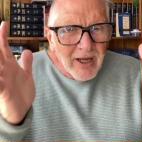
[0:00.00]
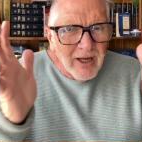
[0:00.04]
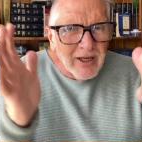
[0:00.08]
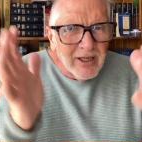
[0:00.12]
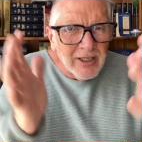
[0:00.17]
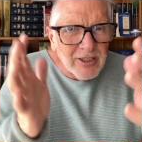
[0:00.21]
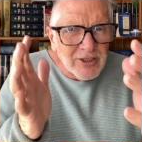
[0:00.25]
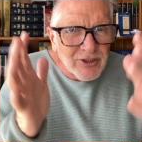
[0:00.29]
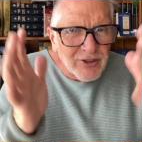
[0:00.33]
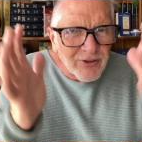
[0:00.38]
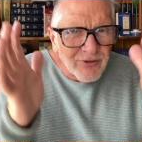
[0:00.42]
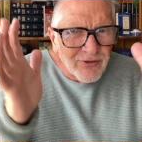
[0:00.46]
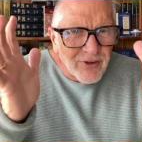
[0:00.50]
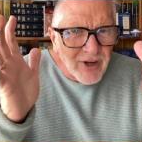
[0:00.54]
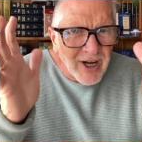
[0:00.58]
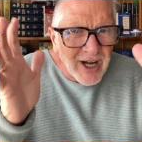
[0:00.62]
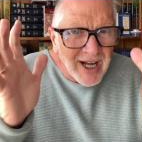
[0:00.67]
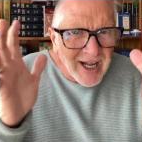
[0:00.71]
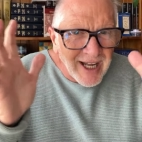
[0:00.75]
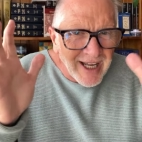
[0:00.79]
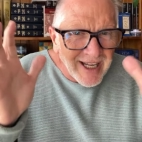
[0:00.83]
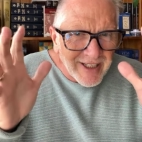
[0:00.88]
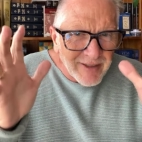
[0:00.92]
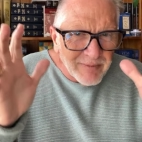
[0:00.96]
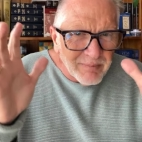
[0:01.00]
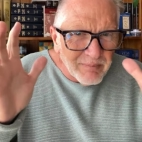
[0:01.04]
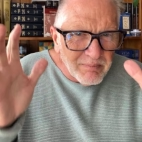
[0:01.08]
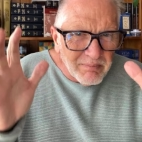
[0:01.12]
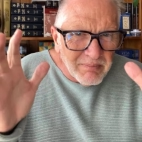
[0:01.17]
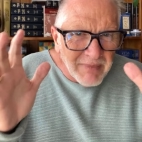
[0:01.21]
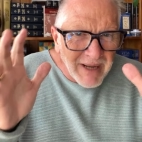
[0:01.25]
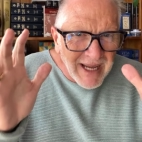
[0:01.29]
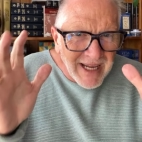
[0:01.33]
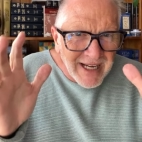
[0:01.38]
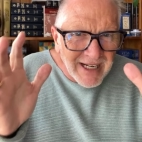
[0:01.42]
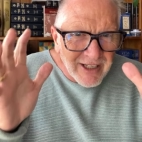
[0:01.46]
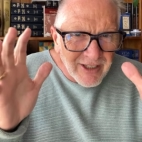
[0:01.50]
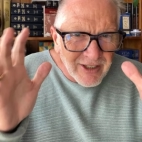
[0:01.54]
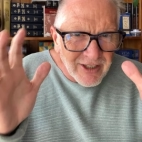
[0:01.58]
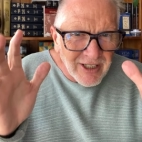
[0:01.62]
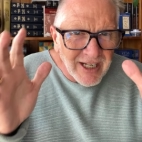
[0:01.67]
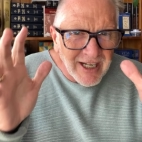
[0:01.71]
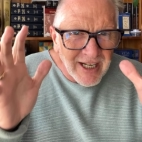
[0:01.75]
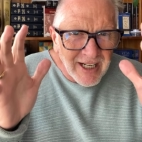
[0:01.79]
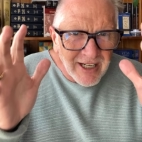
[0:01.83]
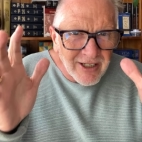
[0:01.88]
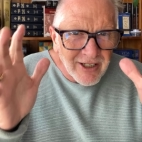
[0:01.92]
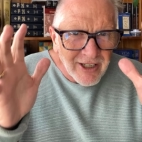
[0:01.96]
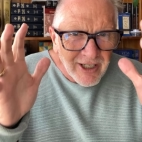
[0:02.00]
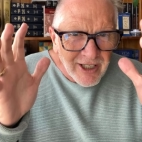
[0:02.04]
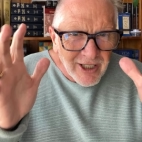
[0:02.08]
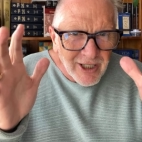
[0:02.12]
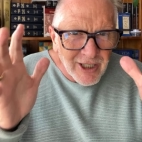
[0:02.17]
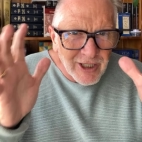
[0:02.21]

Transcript: the, the awesome uh,